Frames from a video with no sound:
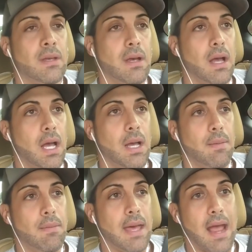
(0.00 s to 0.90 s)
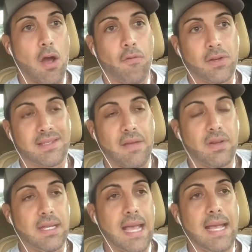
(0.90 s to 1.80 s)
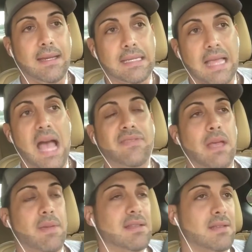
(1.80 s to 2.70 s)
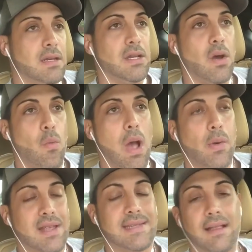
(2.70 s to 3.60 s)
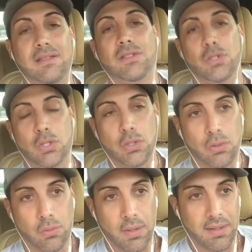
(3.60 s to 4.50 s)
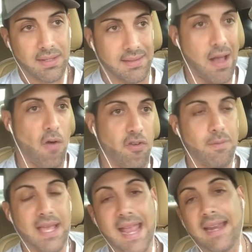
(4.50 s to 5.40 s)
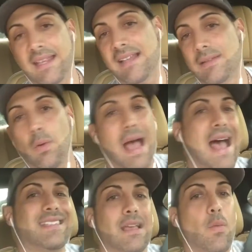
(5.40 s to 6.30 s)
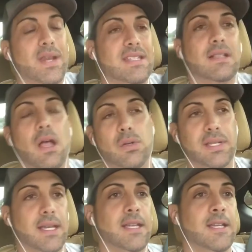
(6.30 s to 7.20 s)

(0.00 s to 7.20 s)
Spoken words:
And I offered 78, and he laughed at me and said, why would I sell it to you when this guy offered me 80? I said, well, ask him when he's closing.